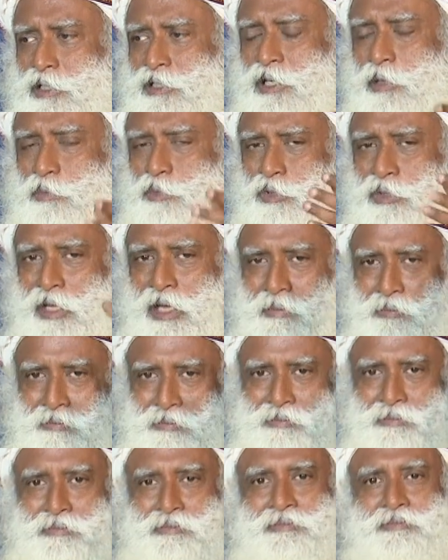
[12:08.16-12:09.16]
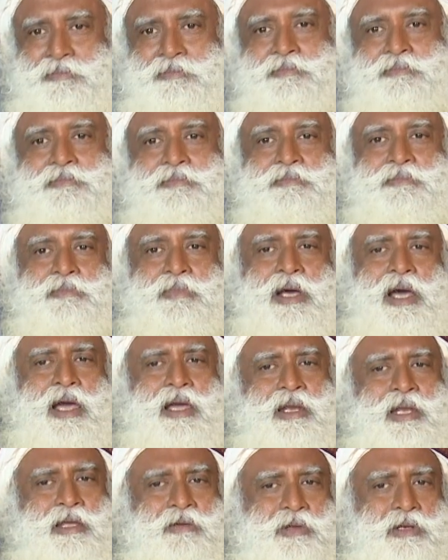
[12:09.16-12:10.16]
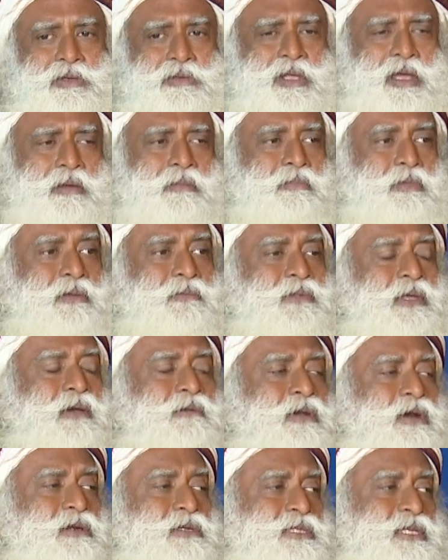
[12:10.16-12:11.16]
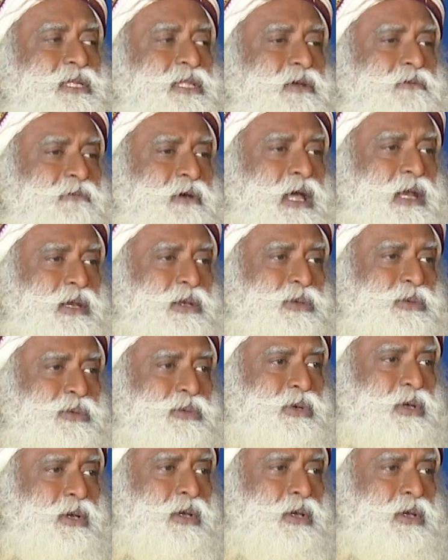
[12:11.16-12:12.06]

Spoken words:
it's up to them. I leave it to them. If they have not seen the value…